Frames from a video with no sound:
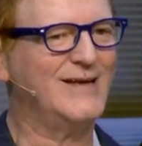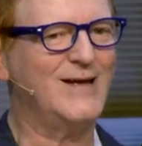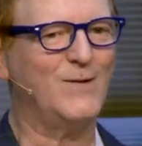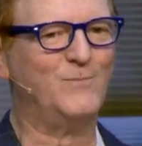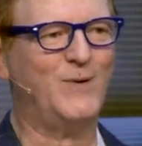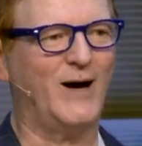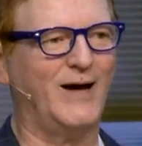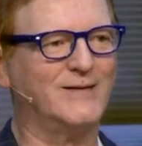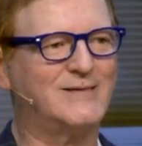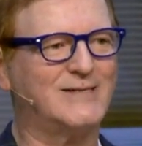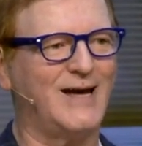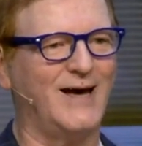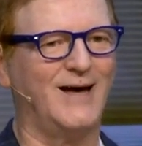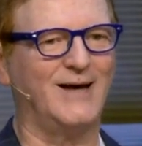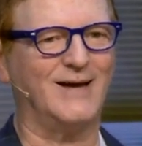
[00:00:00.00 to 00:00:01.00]
But
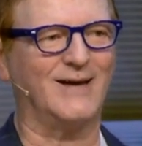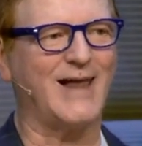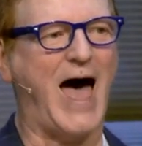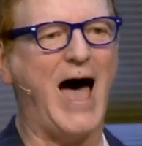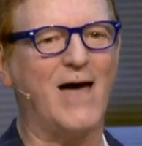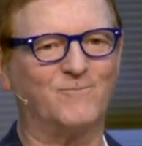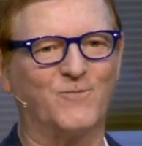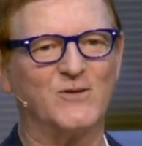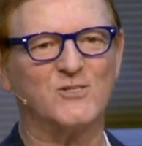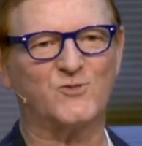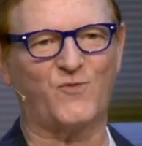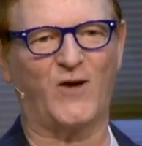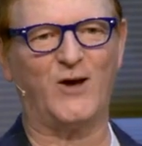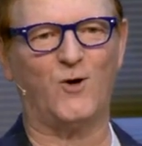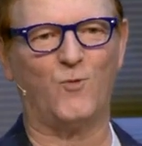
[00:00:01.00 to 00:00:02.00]
uh, life is
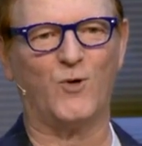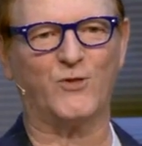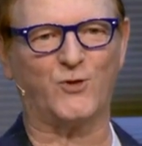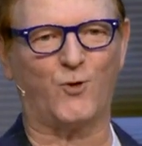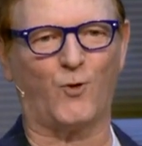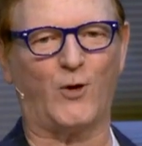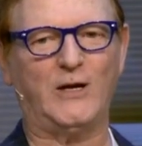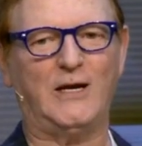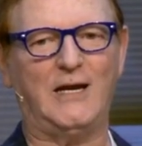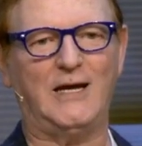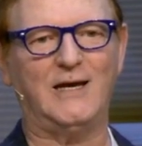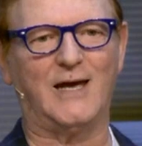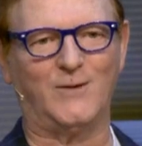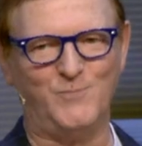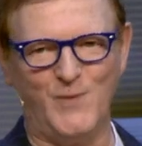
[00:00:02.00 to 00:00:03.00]
filled with
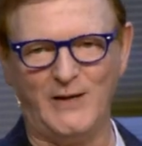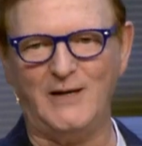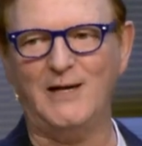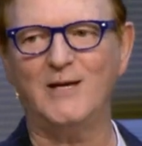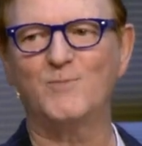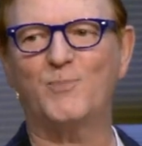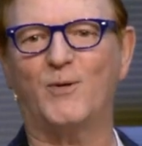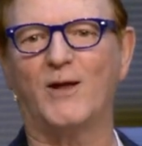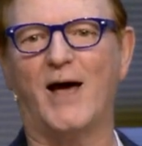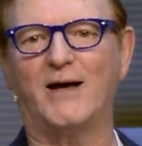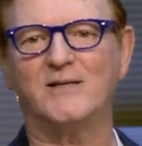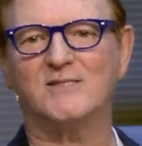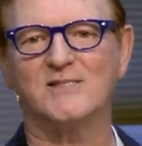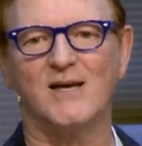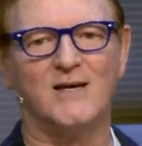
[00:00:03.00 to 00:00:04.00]
greeting and meeting
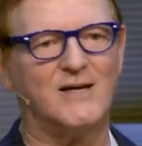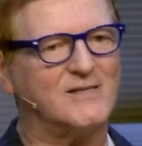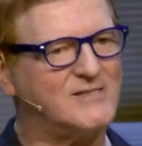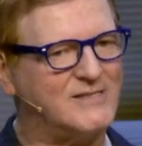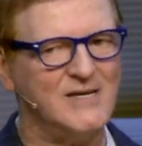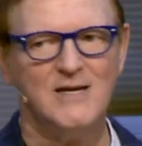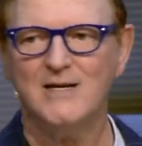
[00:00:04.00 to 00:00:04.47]
places,